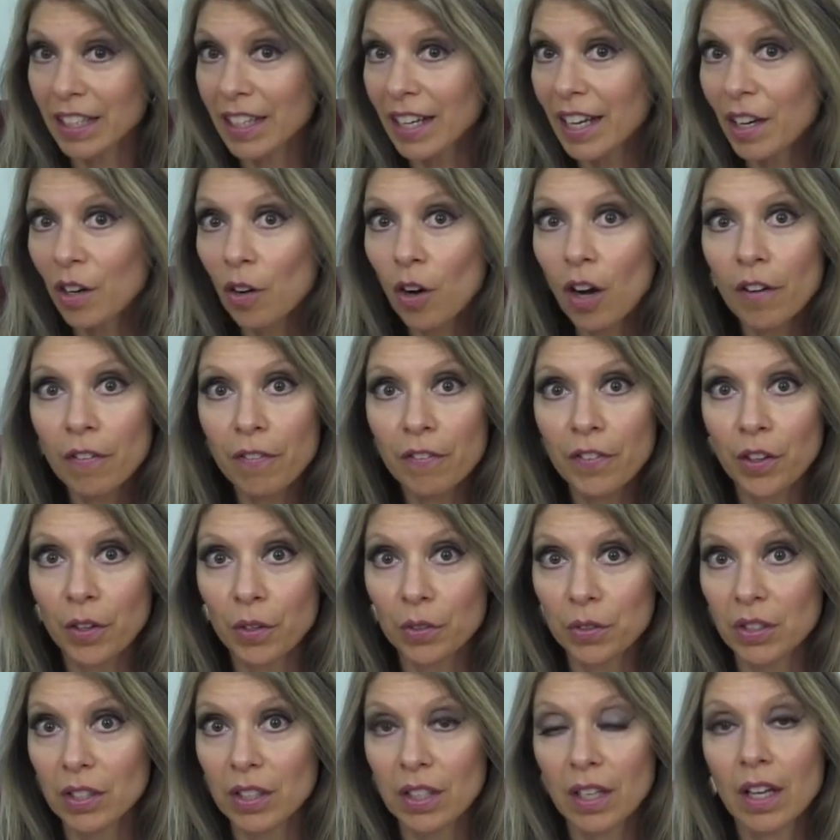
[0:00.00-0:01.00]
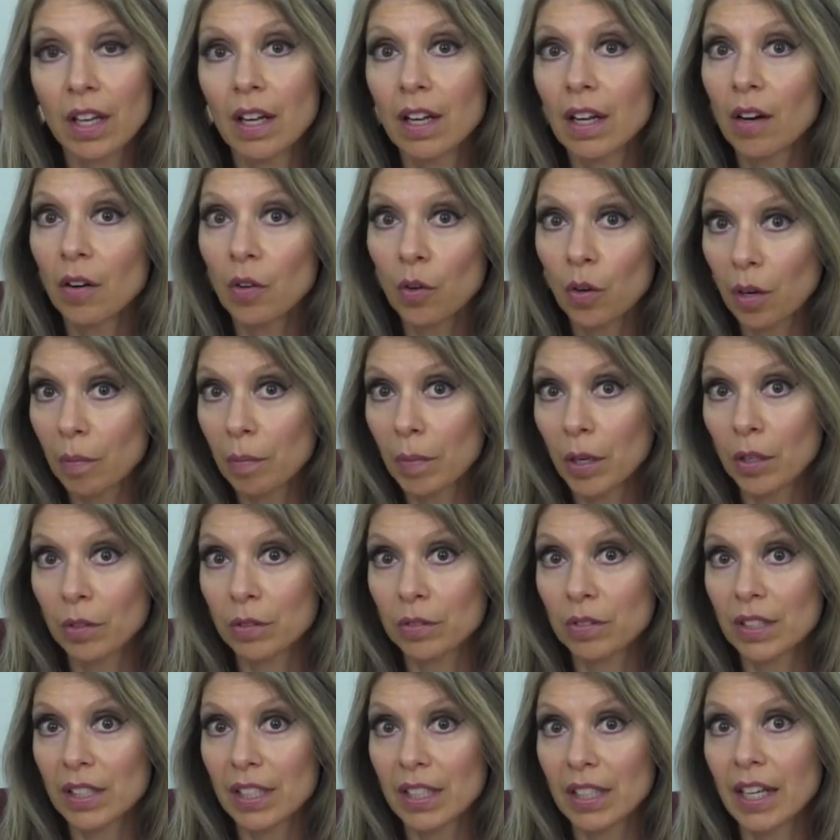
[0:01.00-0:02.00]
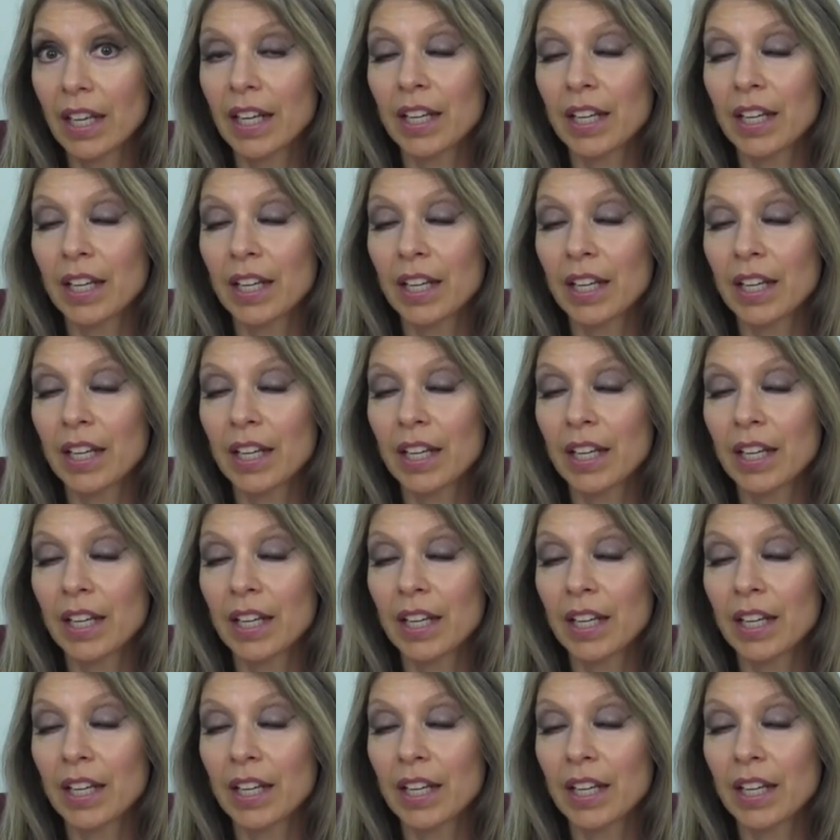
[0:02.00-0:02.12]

to get off those hormones.